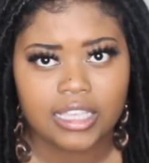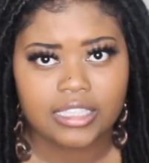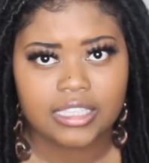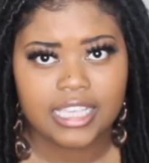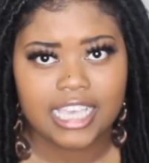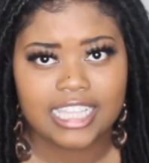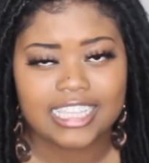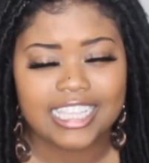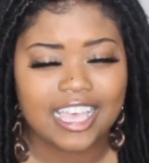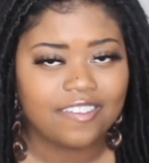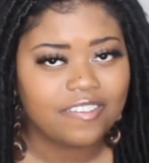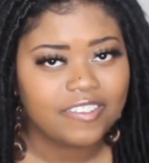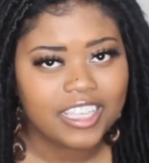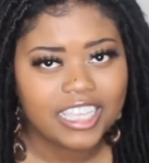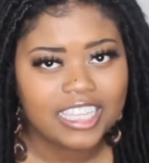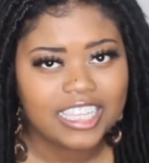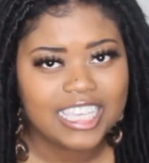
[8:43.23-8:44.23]
So yeah,
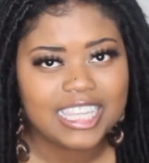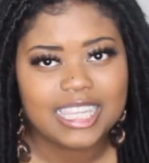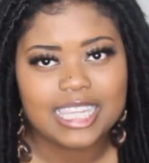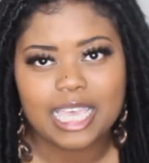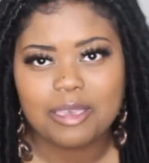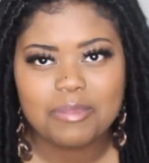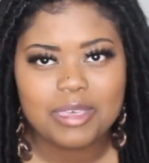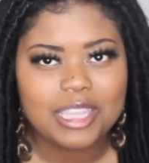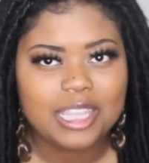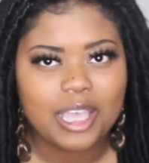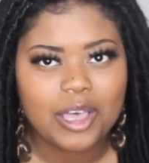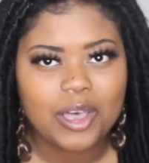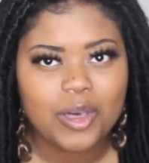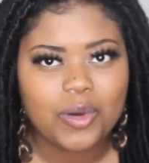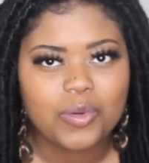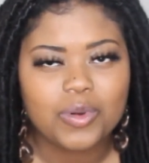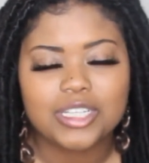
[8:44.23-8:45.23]
definitely let me
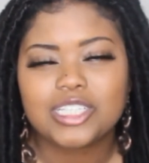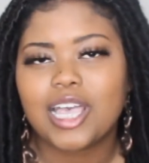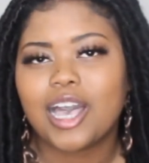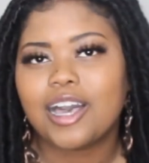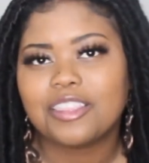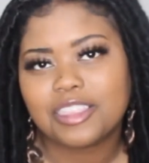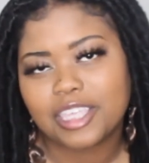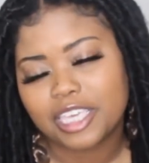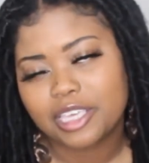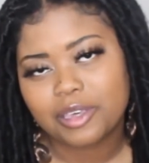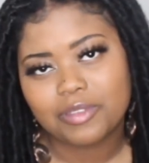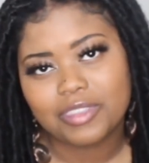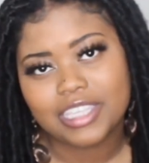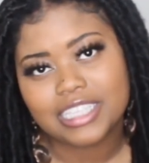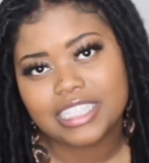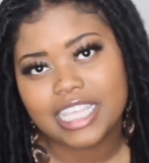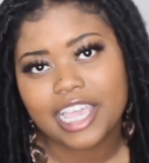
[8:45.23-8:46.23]
know what y'all think
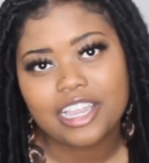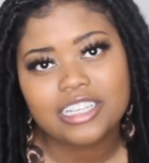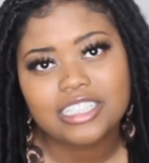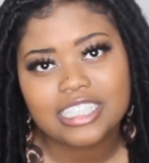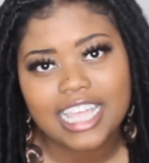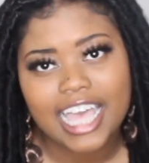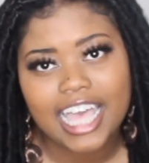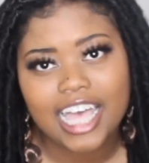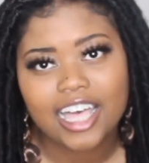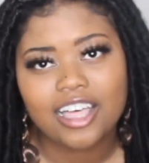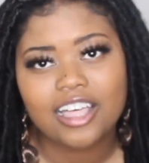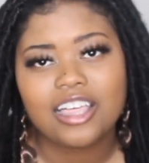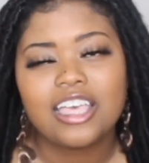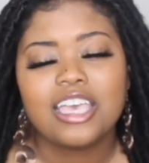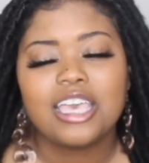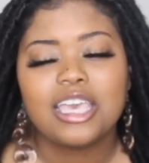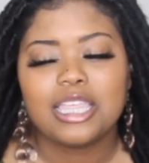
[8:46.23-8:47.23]
of this
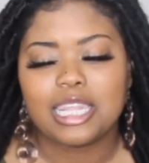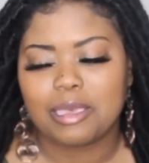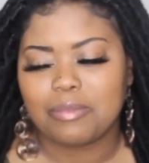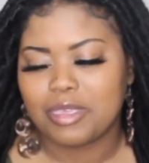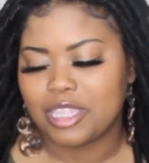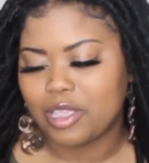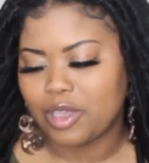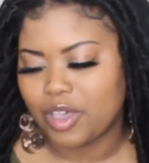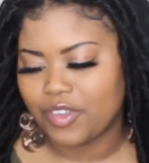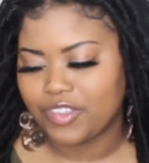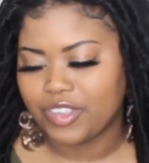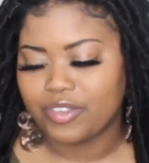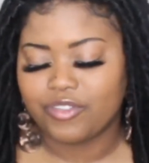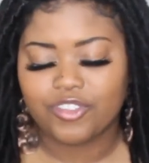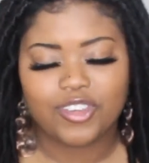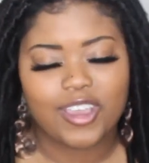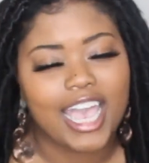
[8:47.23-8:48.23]
hairstyle. Let me know if
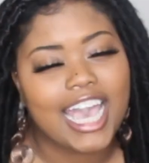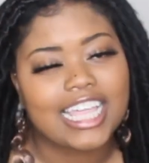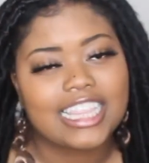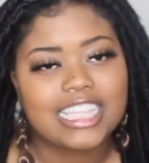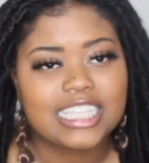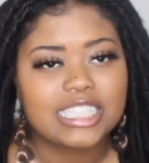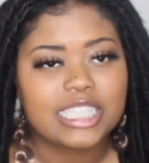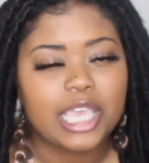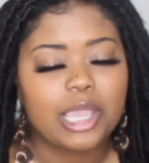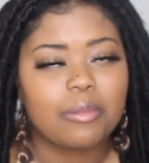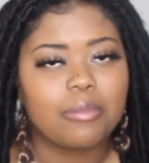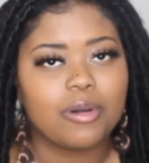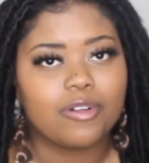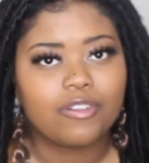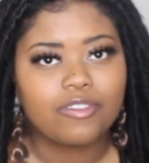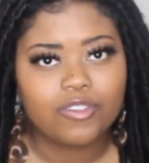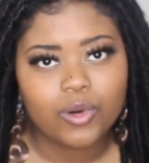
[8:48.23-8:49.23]
you've tried this hair
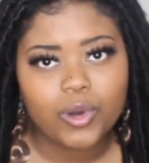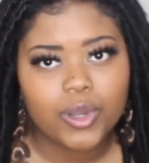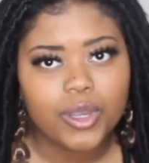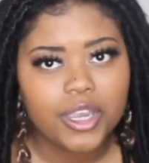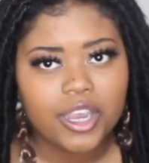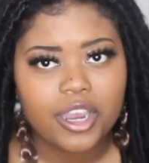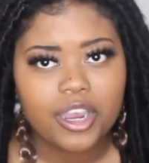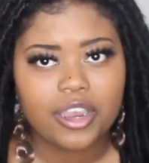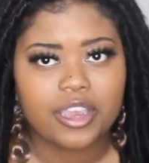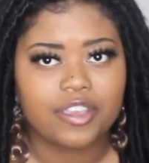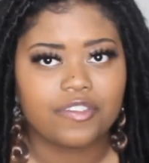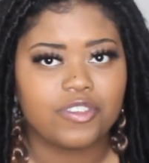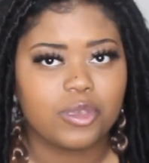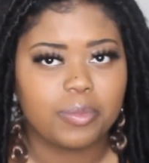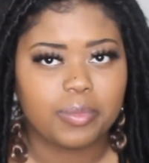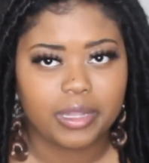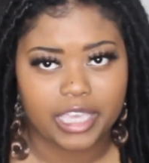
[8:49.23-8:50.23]
before or
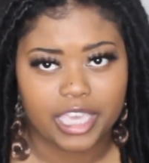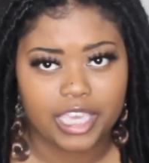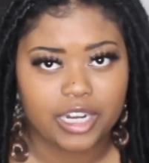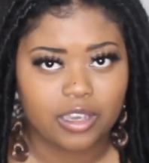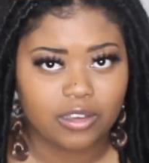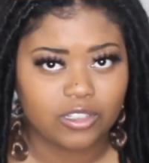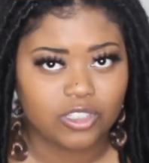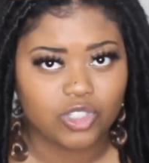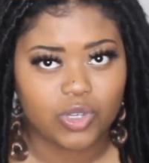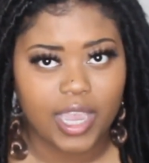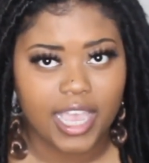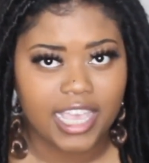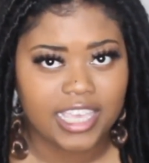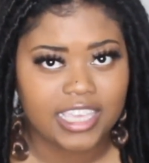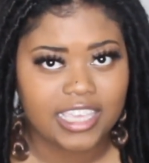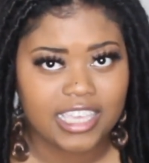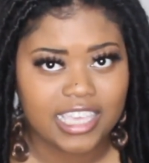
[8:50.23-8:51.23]
if you plan on
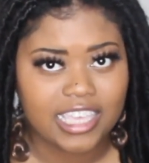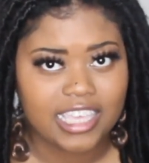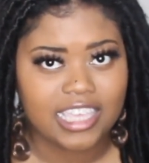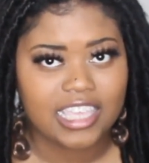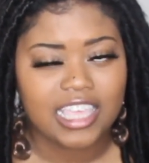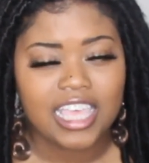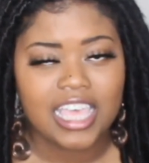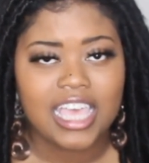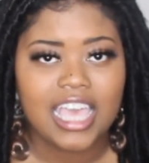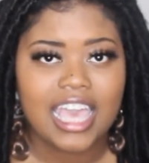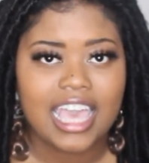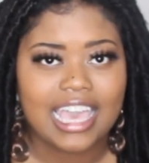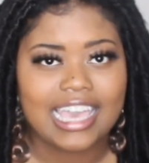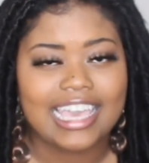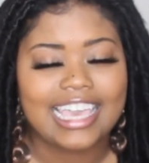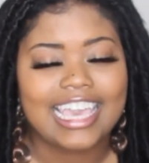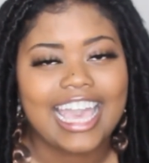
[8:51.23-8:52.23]
trying it.
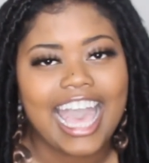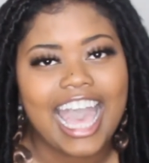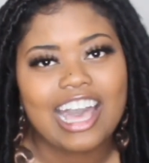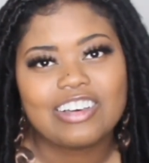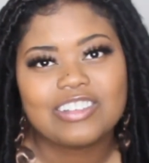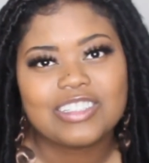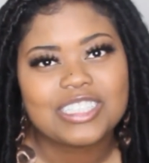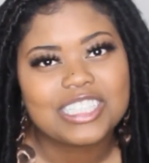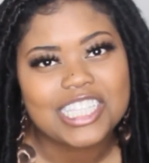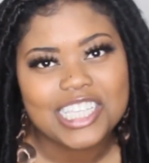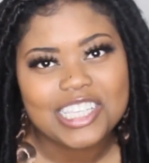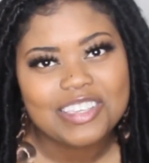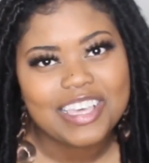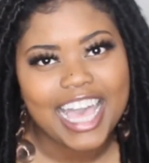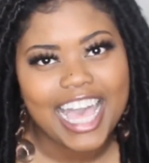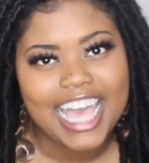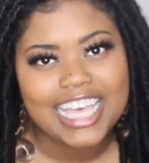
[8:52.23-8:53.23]
And I will see
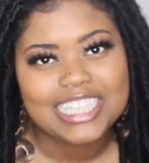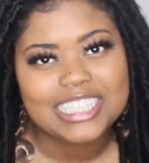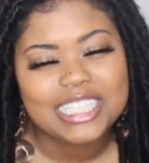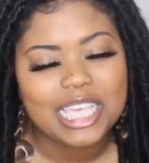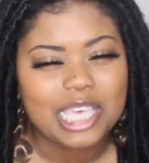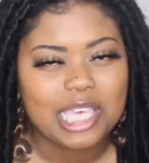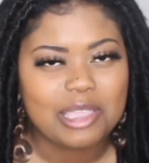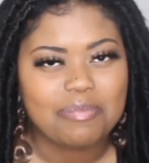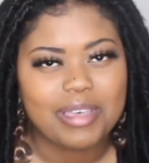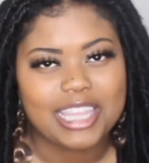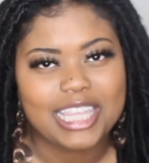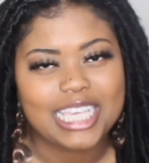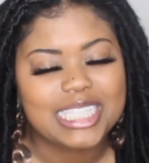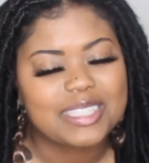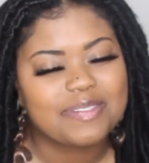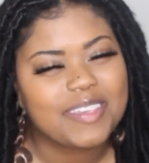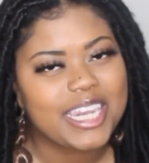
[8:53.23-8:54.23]
you guys in my
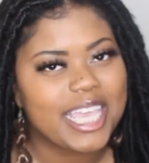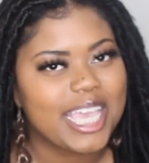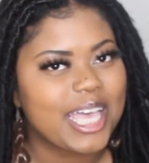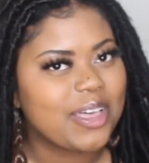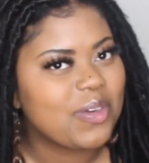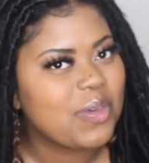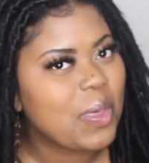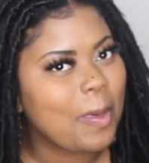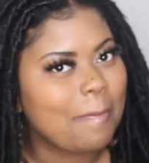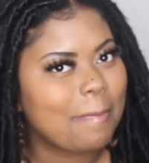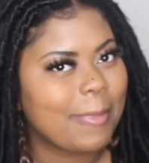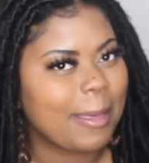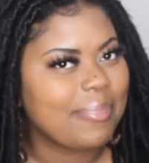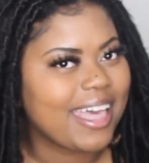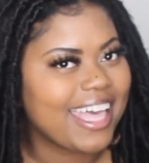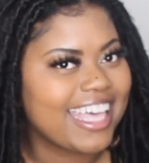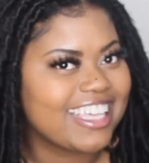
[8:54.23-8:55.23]
next video.
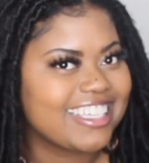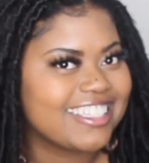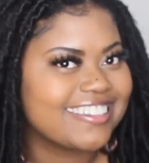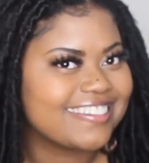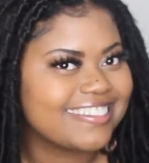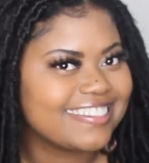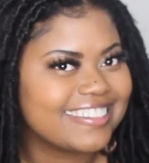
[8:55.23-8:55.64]
Bye bye.